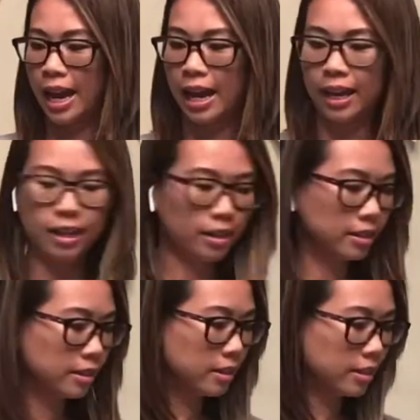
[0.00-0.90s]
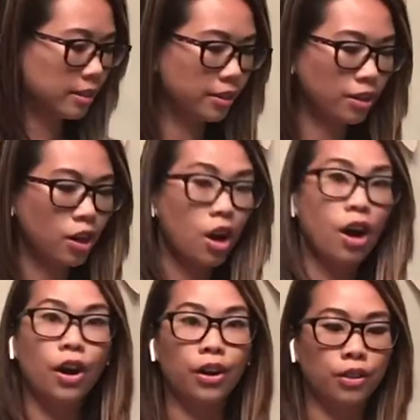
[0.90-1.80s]
add
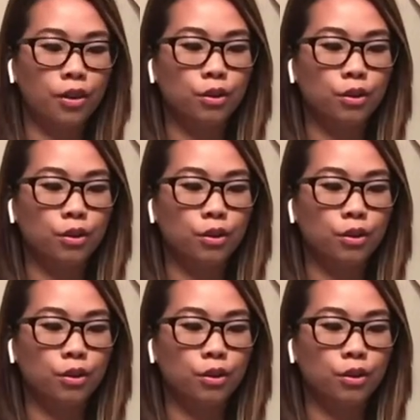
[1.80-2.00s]
are